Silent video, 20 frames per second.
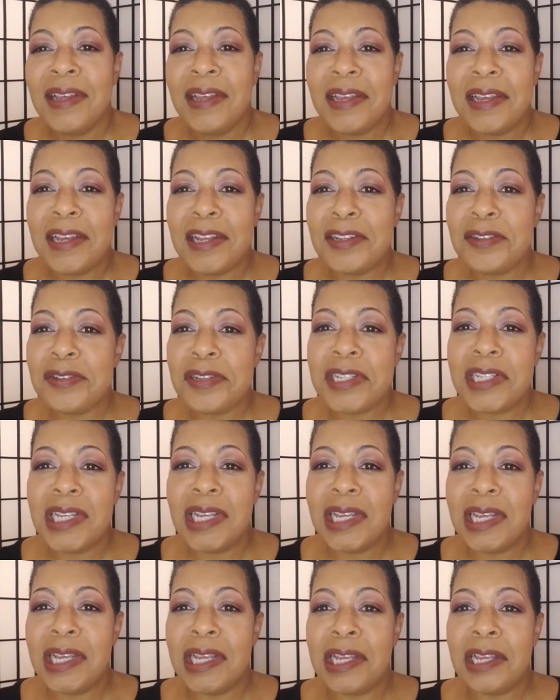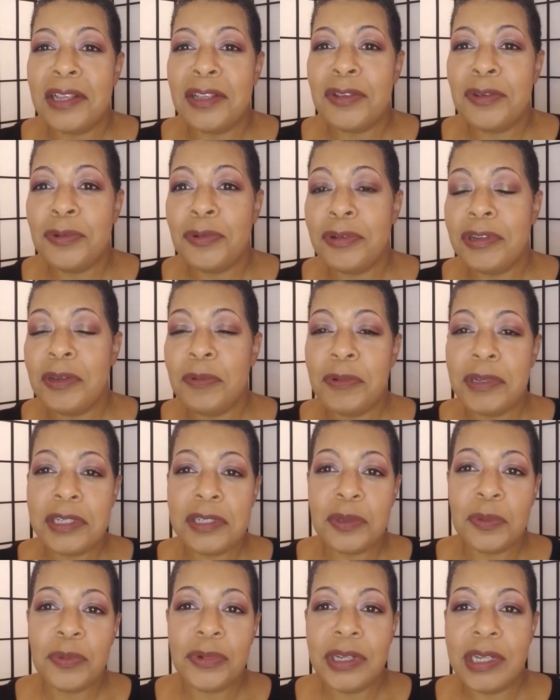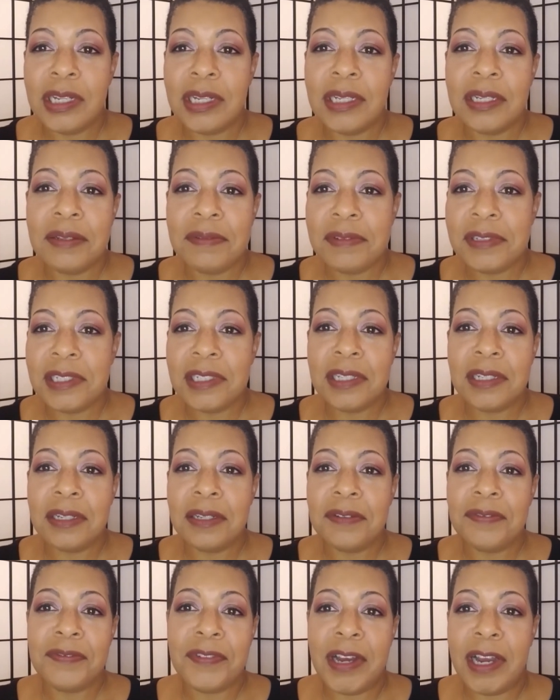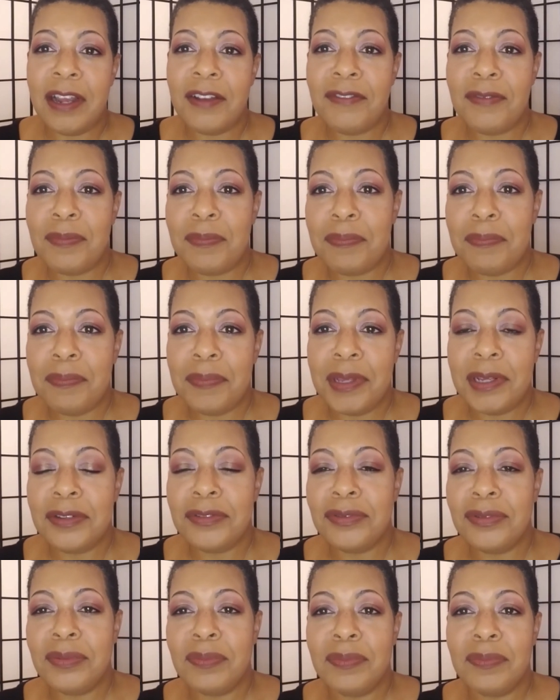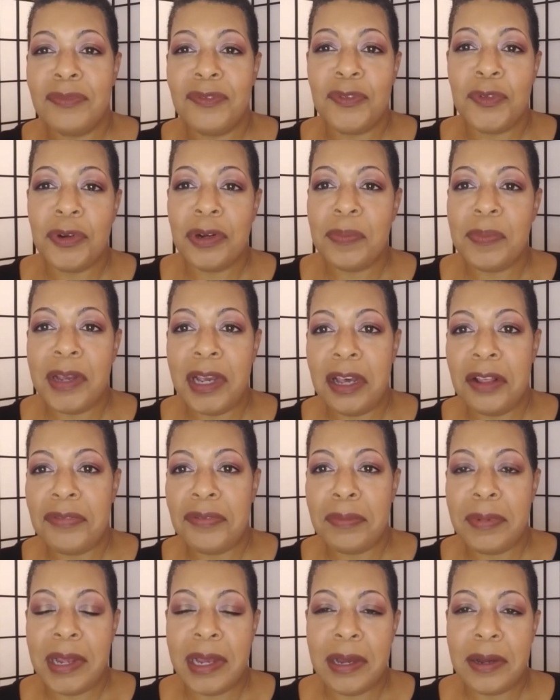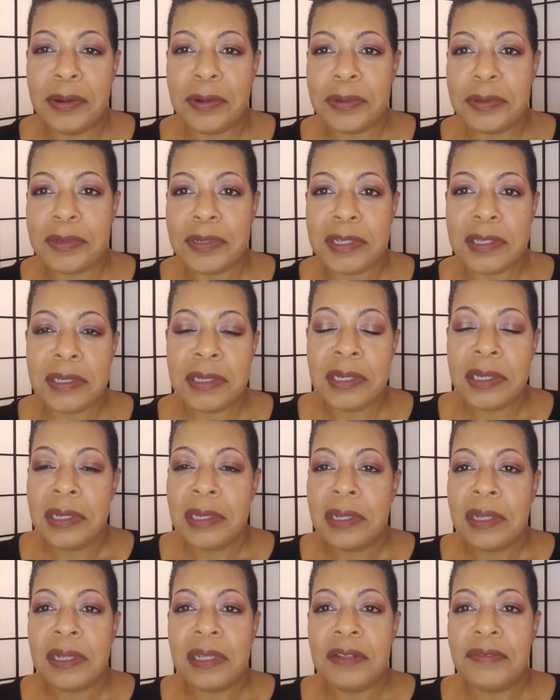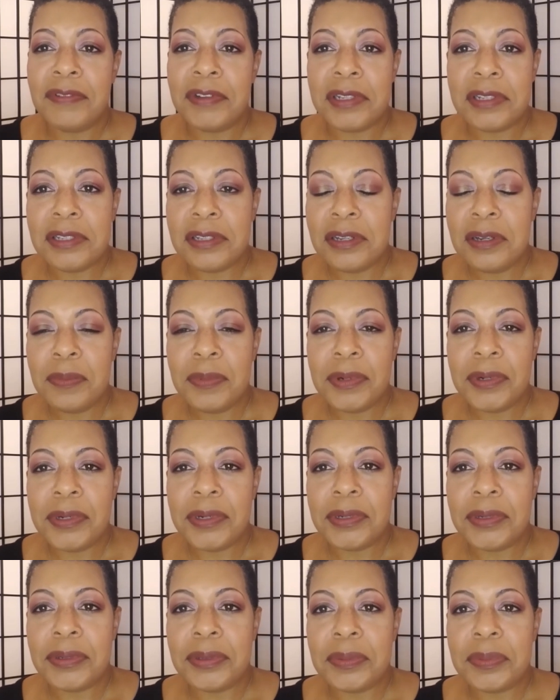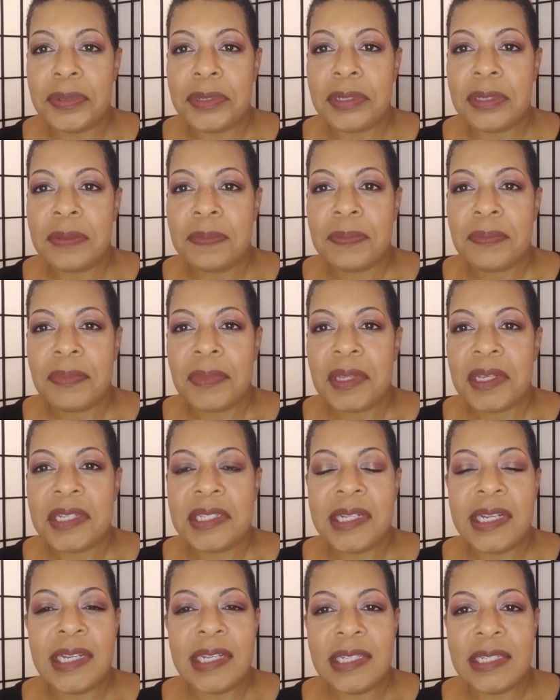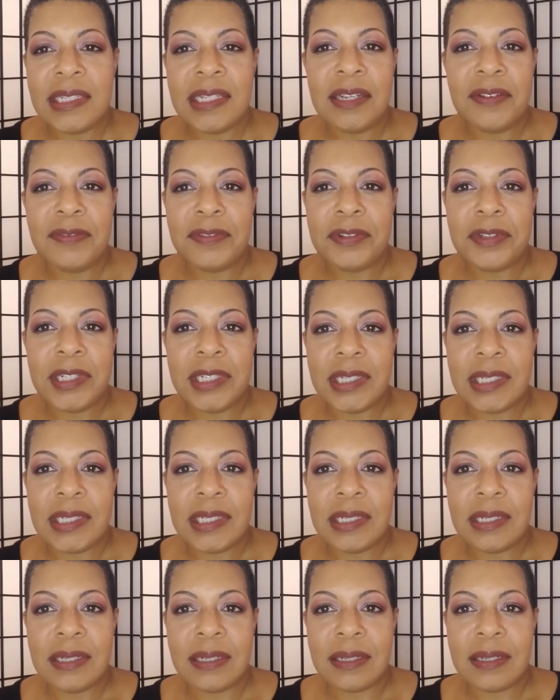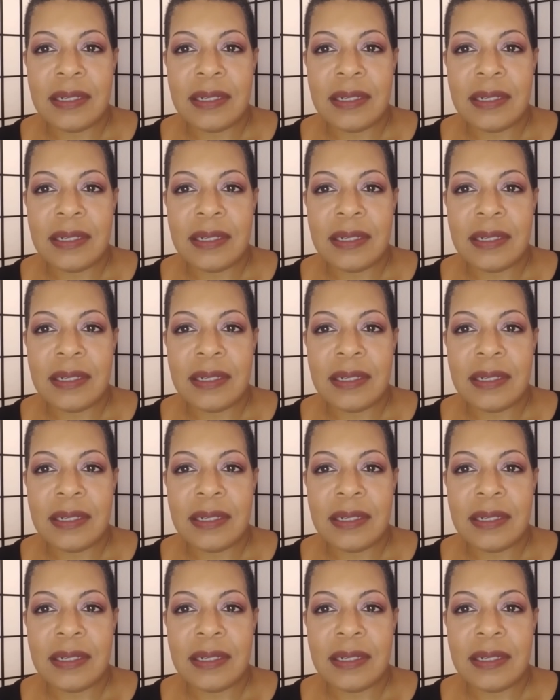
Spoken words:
and you're saying you only want someone that lives in a 5-bedroom, 4-bathroom house, live in the suburbs, it's like, is that realistic?